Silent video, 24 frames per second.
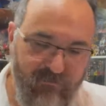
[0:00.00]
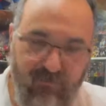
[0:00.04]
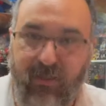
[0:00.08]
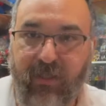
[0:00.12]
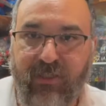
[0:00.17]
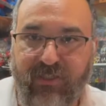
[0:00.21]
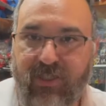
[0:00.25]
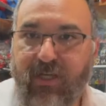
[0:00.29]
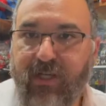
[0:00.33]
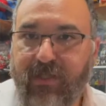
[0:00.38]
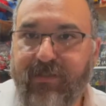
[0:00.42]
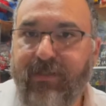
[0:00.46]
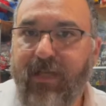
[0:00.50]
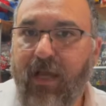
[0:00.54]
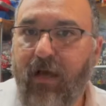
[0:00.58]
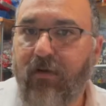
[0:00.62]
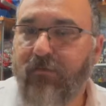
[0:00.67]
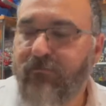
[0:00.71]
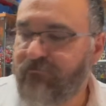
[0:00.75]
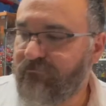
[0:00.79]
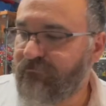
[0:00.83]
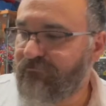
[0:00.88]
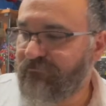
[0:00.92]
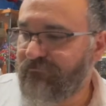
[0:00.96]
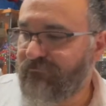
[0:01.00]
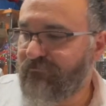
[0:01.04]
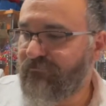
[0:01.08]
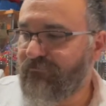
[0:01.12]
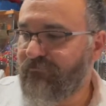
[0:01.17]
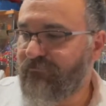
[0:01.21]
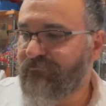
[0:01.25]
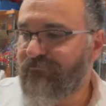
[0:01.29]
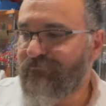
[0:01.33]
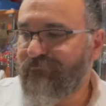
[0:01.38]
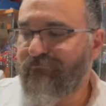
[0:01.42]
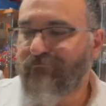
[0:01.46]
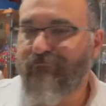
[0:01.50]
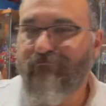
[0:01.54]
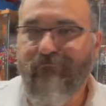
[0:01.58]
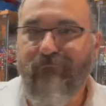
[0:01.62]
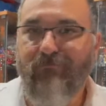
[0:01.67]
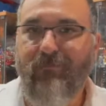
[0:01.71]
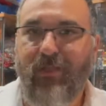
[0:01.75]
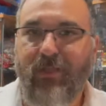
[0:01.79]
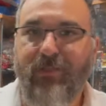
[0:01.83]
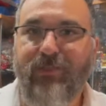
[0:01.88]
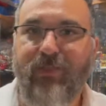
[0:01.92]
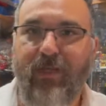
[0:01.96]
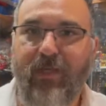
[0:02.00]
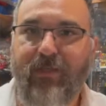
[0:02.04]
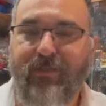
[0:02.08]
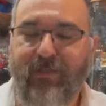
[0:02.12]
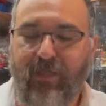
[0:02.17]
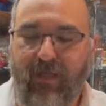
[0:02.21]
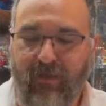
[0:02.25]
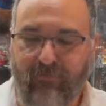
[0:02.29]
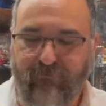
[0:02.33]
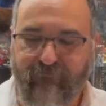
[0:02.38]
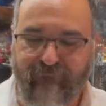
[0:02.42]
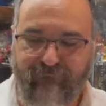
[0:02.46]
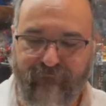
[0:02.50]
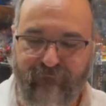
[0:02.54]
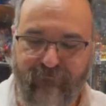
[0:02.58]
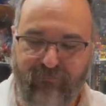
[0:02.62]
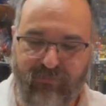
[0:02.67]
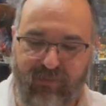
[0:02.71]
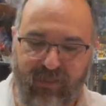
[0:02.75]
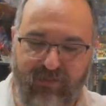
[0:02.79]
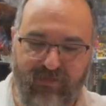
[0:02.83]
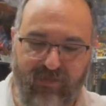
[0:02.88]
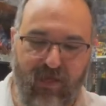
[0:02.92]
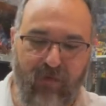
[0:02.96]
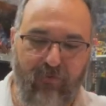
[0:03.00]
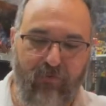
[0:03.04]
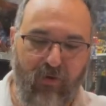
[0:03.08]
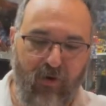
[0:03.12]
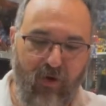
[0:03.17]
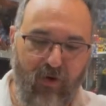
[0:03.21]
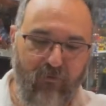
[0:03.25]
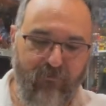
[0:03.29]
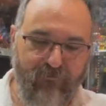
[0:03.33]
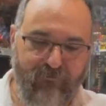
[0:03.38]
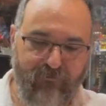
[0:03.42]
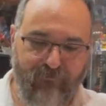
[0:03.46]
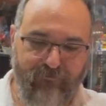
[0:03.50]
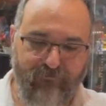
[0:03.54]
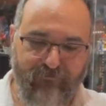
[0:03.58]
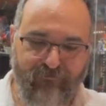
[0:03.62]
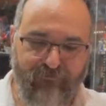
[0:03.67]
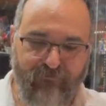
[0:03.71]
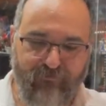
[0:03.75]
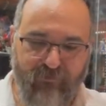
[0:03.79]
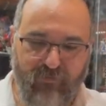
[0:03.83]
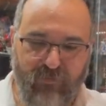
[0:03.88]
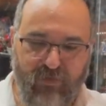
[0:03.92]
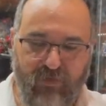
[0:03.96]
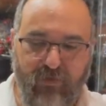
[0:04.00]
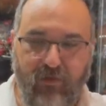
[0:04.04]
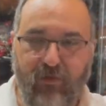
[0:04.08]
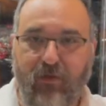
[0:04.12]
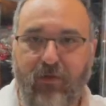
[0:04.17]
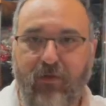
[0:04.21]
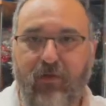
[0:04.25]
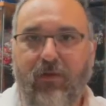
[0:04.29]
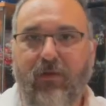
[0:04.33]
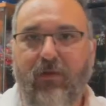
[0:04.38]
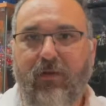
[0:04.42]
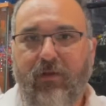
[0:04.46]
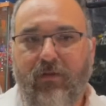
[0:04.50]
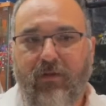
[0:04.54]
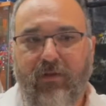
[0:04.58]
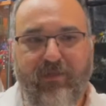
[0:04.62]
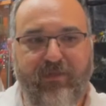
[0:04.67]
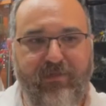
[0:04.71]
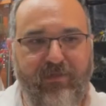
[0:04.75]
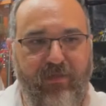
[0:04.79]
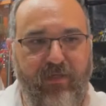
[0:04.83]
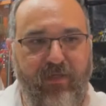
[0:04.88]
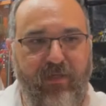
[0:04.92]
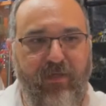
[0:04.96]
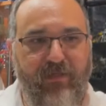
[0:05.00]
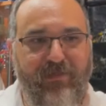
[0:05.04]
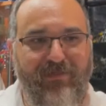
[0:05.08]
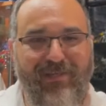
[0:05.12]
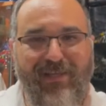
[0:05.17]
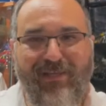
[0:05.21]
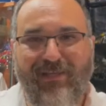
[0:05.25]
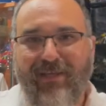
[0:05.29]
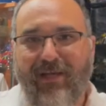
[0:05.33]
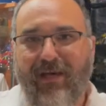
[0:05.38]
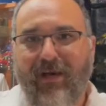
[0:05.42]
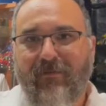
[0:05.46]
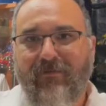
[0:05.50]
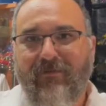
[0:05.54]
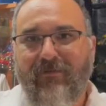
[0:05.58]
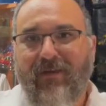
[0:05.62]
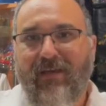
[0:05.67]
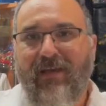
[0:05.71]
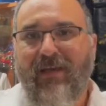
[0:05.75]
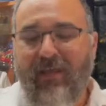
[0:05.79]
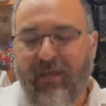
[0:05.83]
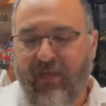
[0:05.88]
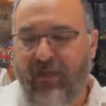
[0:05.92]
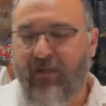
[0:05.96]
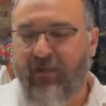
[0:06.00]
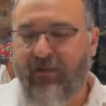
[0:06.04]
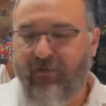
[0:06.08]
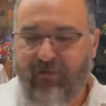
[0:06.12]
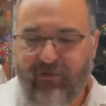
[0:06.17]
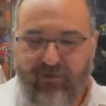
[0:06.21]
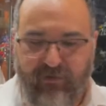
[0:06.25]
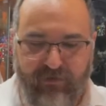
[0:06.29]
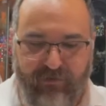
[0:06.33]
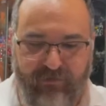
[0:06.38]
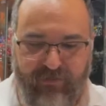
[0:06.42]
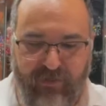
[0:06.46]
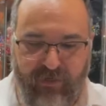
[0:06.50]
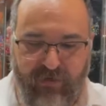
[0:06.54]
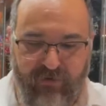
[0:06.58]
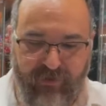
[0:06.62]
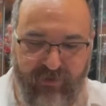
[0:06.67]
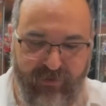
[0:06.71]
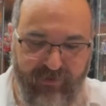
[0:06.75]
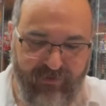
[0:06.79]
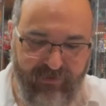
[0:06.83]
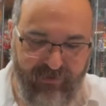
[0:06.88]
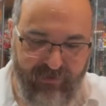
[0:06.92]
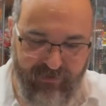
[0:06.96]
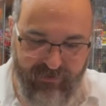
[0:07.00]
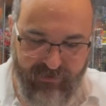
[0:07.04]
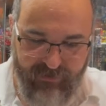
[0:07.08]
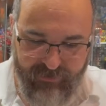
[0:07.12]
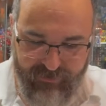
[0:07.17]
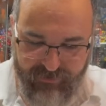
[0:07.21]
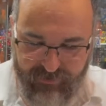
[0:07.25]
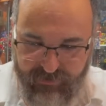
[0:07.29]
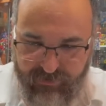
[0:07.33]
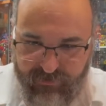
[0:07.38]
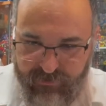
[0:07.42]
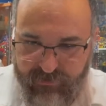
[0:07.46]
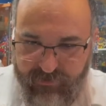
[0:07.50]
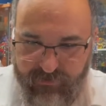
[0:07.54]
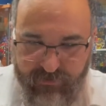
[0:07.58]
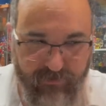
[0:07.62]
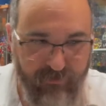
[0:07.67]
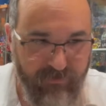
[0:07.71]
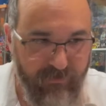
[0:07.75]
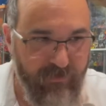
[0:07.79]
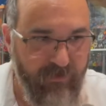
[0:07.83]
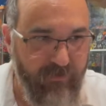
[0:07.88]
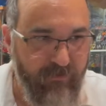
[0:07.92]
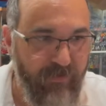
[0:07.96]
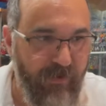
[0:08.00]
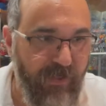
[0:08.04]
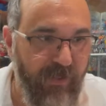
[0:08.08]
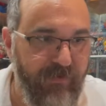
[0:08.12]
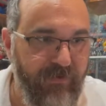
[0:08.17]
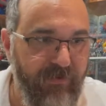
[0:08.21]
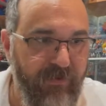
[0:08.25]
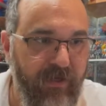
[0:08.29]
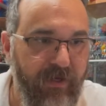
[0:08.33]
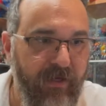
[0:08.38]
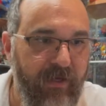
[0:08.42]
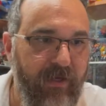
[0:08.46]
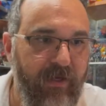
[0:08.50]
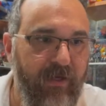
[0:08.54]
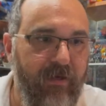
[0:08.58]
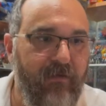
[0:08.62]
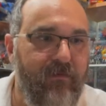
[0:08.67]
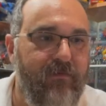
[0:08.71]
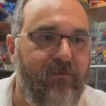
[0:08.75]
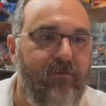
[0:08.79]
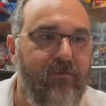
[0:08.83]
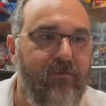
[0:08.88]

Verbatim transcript: It checks out. It checks out. It's on par. Let's uh, take out a hand, see how easy it is. Pops right out.